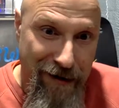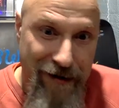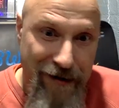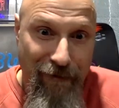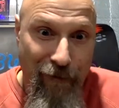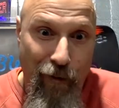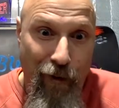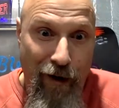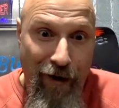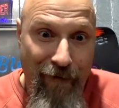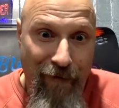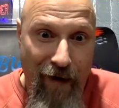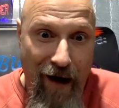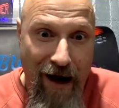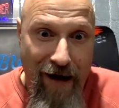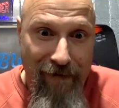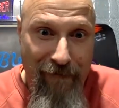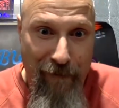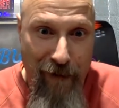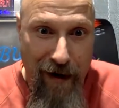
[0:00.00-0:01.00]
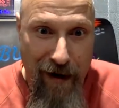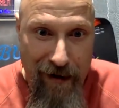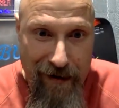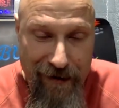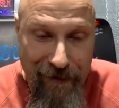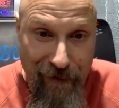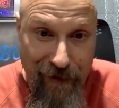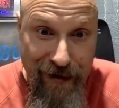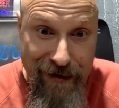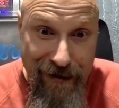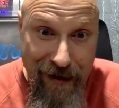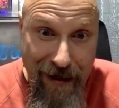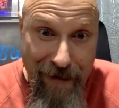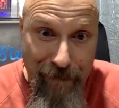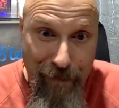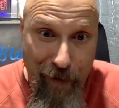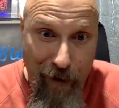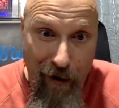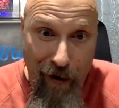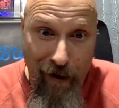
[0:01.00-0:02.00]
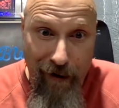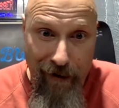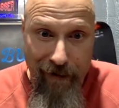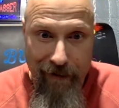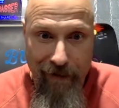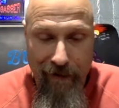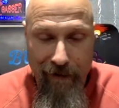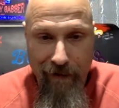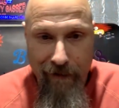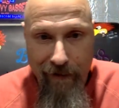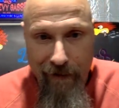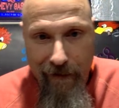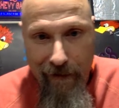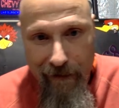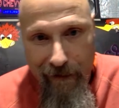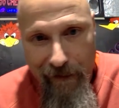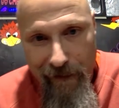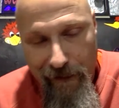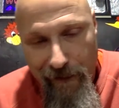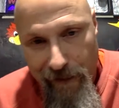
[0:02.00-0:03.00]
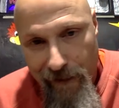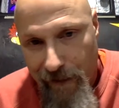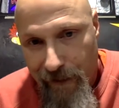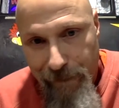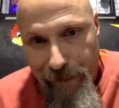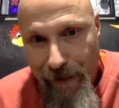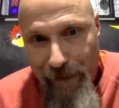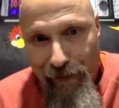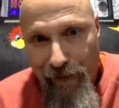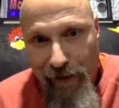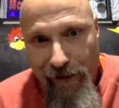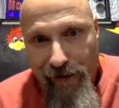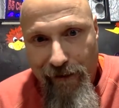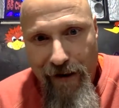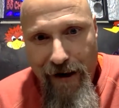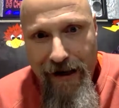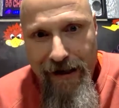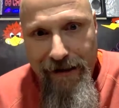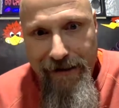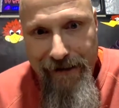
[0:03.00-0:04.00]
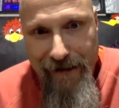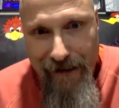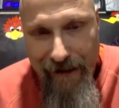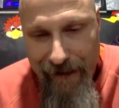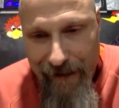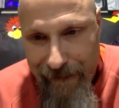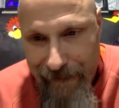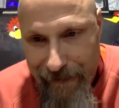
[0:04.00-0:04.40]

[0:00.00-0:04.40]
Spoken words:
It's $45 for the same part. People are crazy.